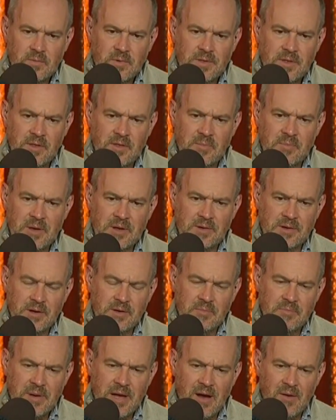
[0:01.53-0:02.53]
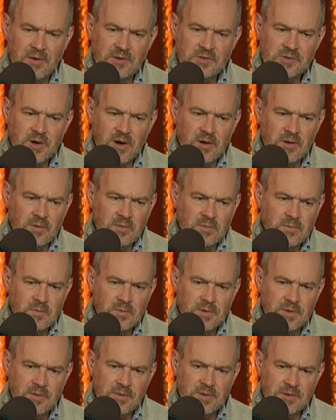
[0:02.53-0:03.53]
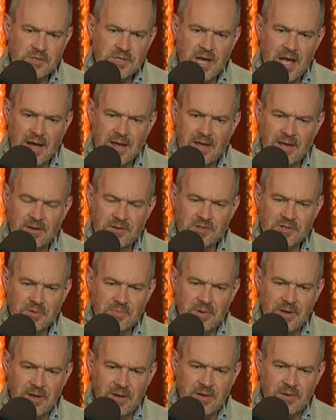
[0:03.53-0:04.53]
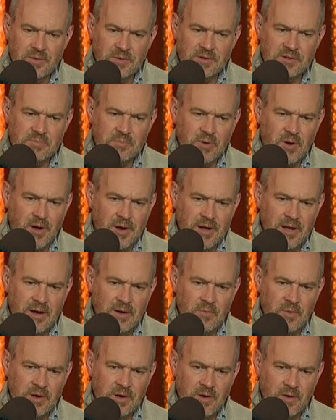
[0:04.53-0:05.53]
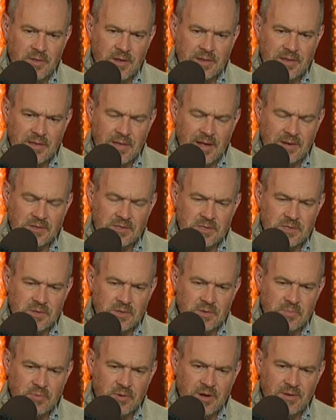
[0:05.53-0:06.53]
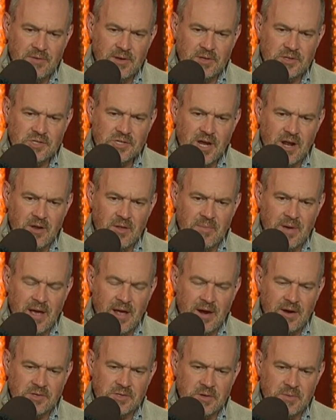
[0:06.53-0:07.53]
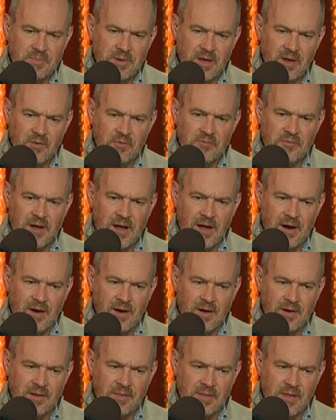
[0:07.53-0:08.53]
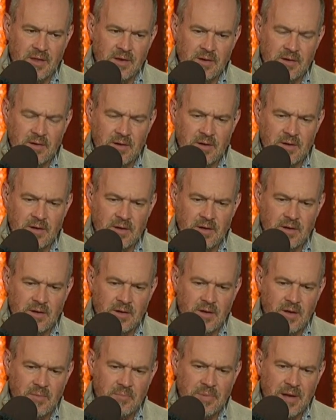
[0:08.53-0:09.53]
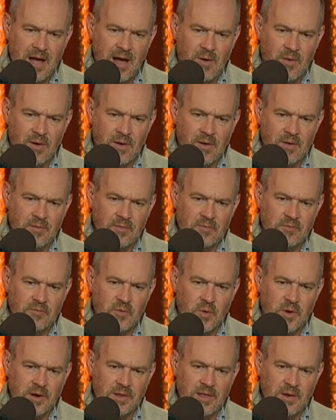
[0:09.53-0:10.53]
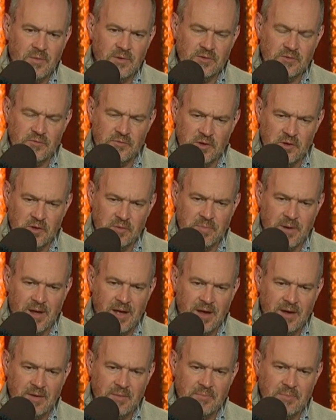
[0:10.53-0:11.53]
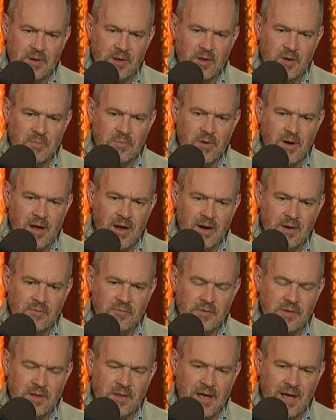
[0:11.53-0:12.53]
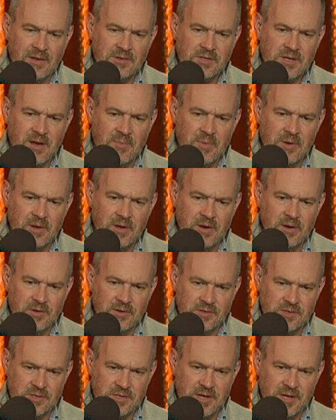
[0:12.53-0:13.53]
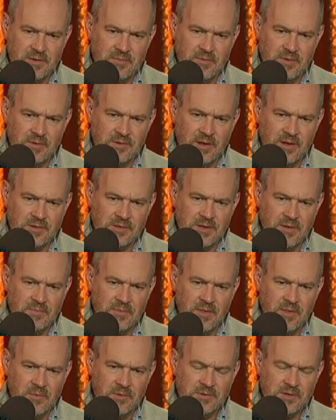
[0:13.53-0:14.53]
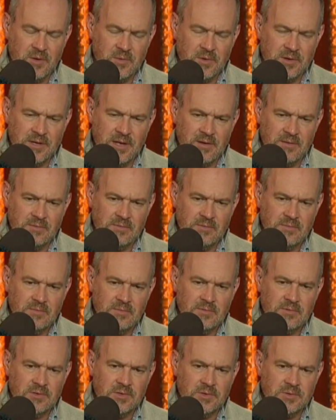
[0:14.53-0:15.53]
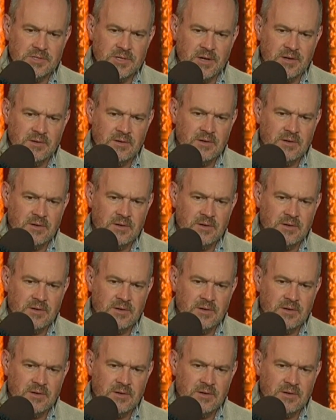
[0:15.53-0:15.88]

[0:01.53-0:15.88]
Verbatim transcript: within the building, power struggle with the Jack Easterby, who was brought in, and we know that led to the previous general manager being fired, and then uh, a power void that was filled by Bill O'Brien for the last couple of years? Is that is that something that was going down? too, John?